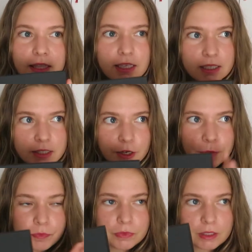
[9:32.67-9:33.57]
think
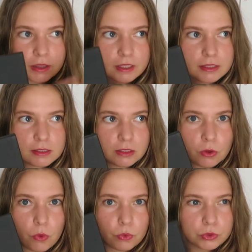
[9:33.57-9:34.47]
this is
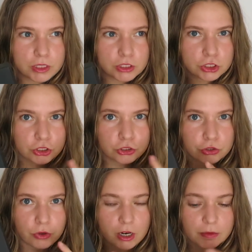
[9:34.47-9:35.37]
the oldest
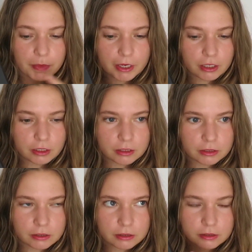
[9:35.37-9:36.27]
trunk maker
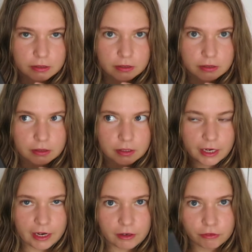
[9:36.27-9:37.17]

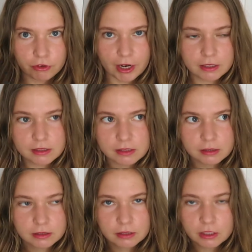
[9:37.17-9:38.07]
in
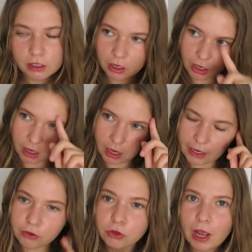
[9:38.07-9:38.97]
France.
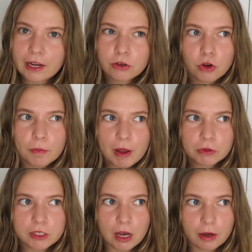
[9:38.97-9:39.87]
I don't know
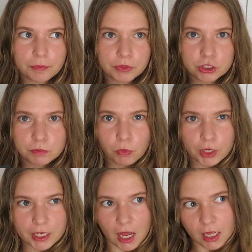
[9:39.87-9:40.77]
about there's
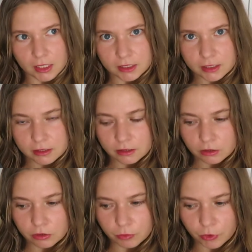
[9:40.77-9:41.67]
Moina,
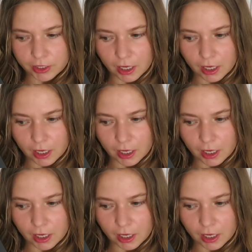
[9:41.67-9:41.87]
and